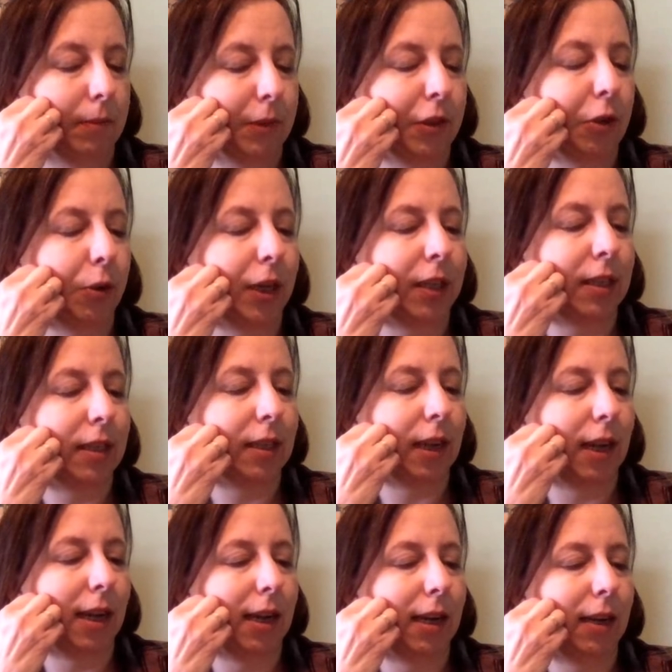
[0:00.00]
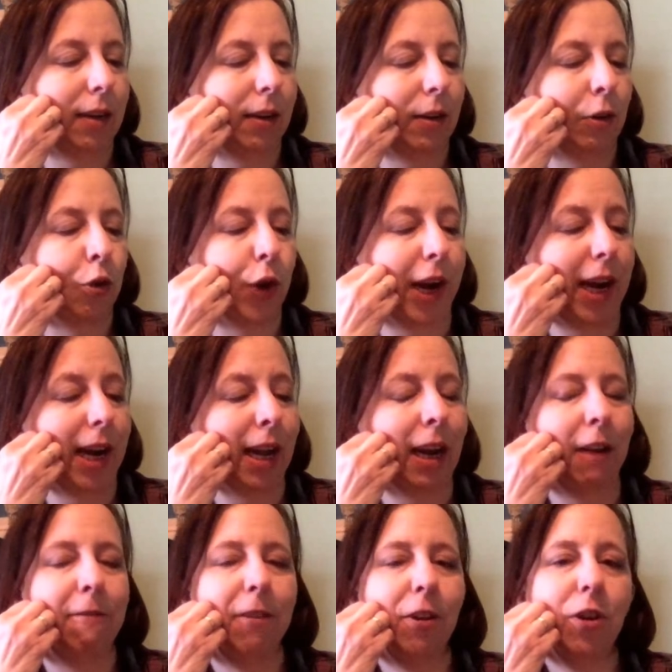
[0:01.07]
So it's great. And
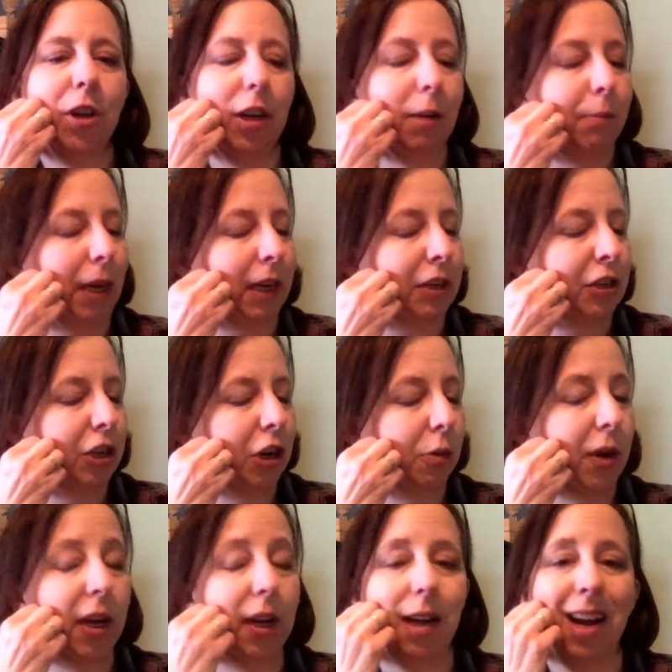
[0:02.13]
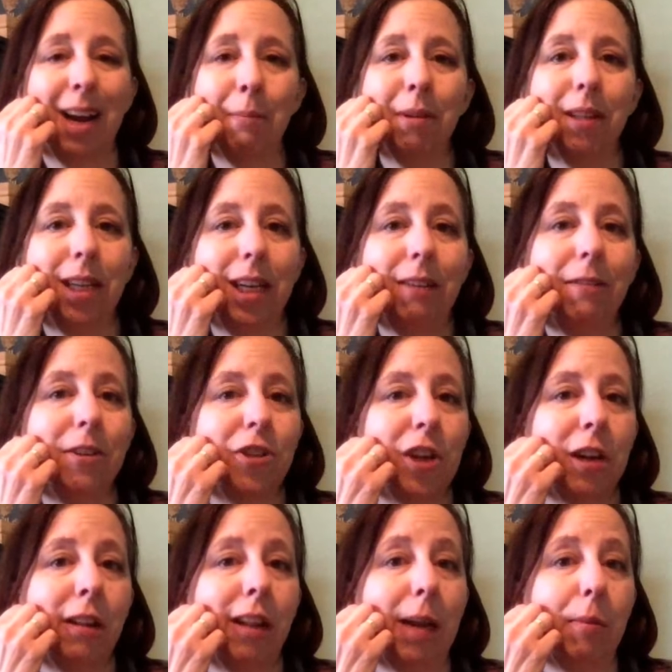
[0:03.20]
I feel good because you know what? I believe in
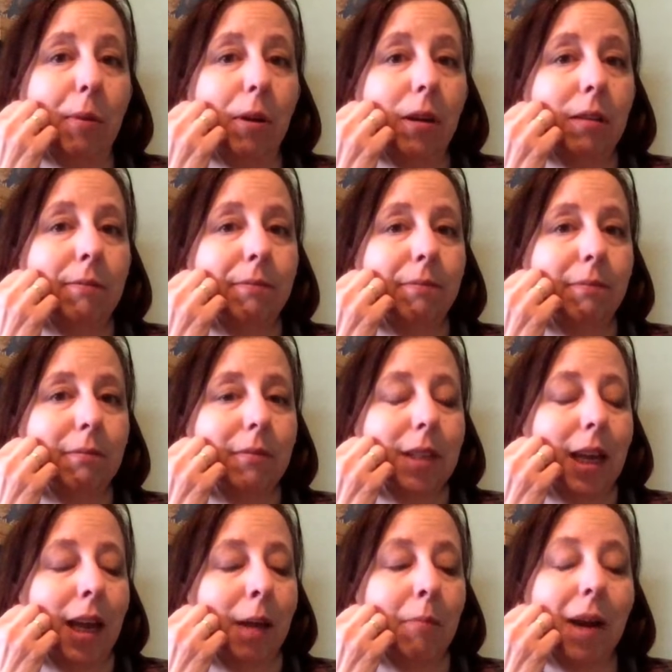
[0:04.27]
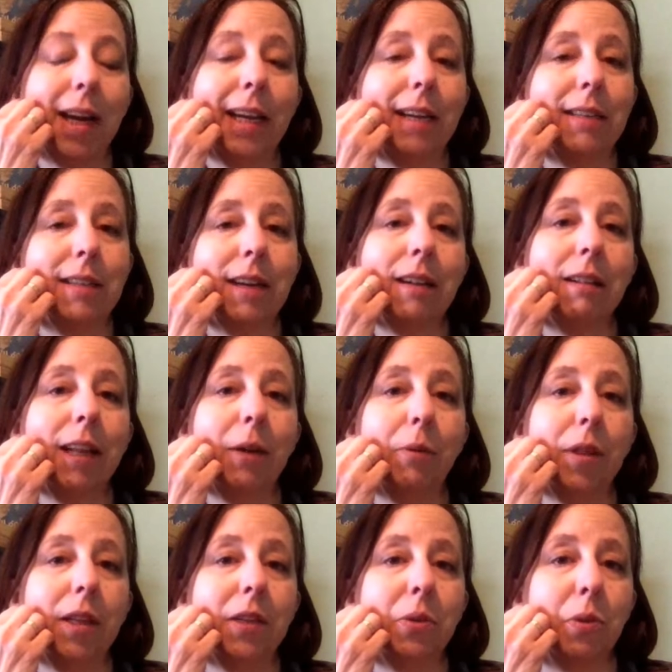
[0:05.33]
child labor, and my kids can clean
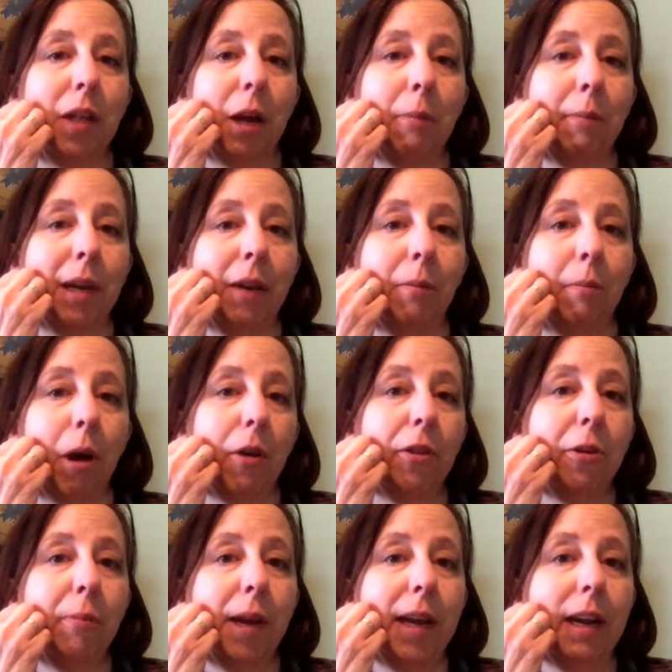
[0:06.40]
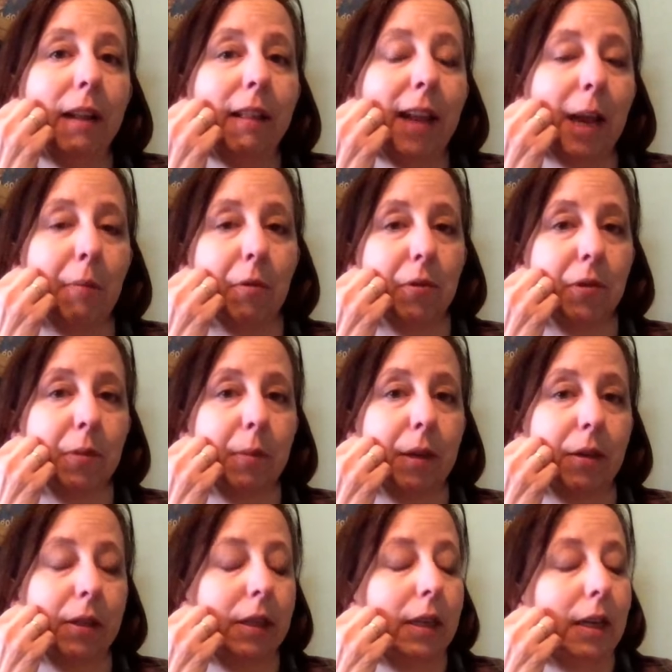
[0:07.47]
with this without being bothered by any of the chemical
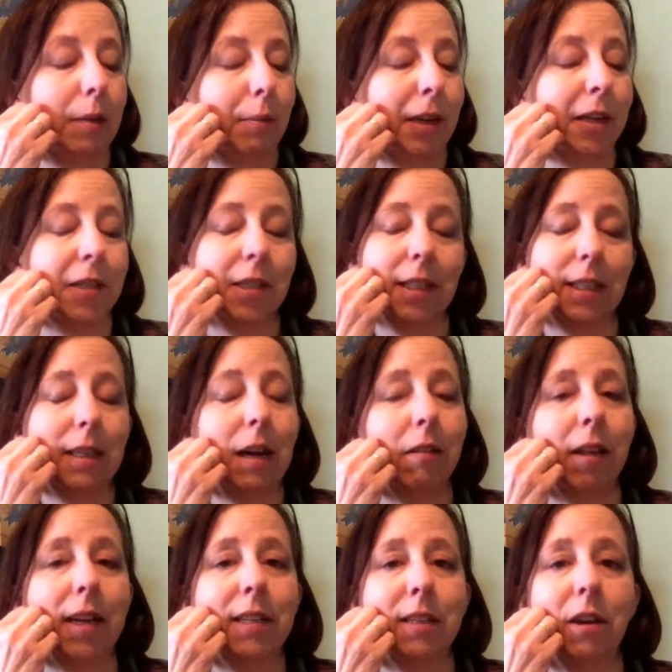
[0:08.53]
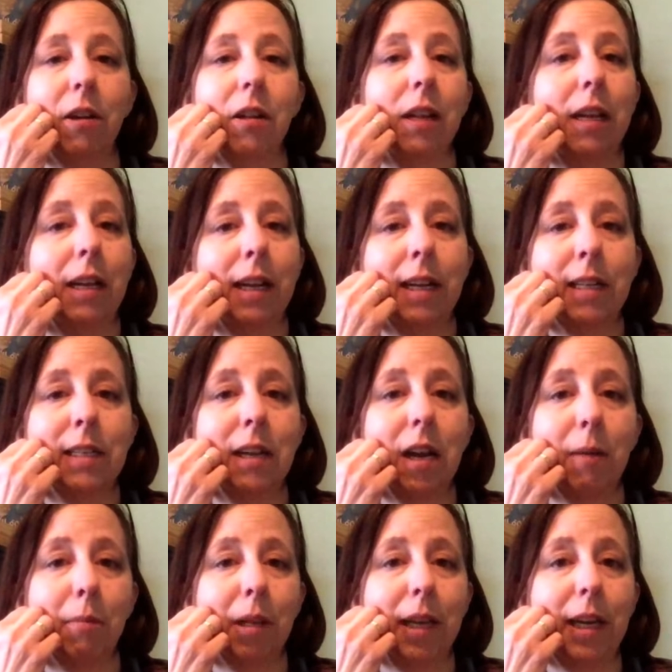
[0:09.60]
smell, because it's not Lysol, it's
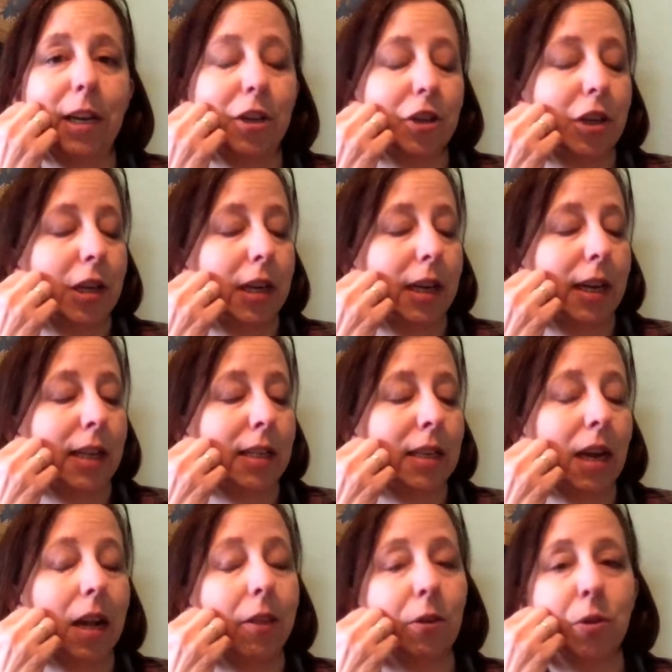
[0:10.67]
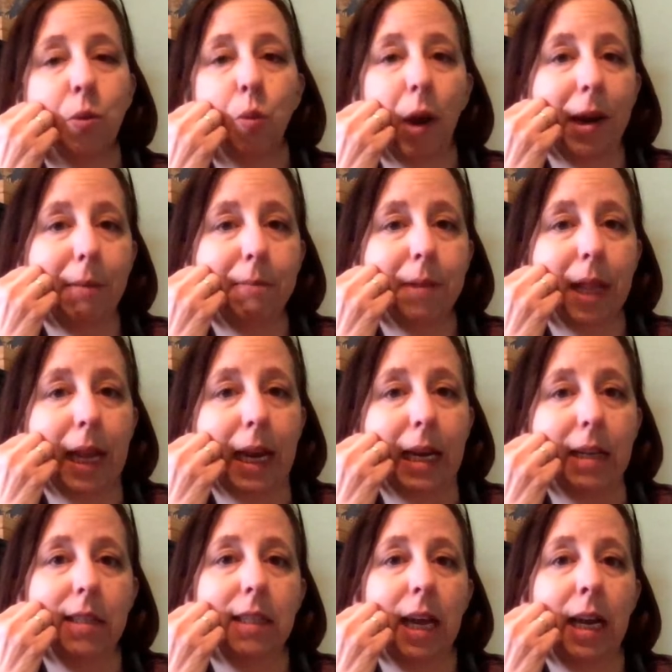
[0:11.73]
not bleach, it's not those wipe
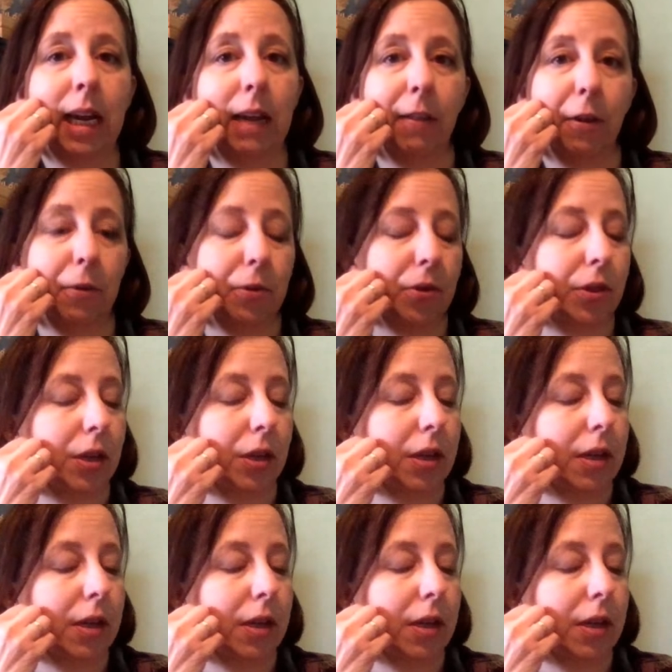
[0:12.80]
things, any of those.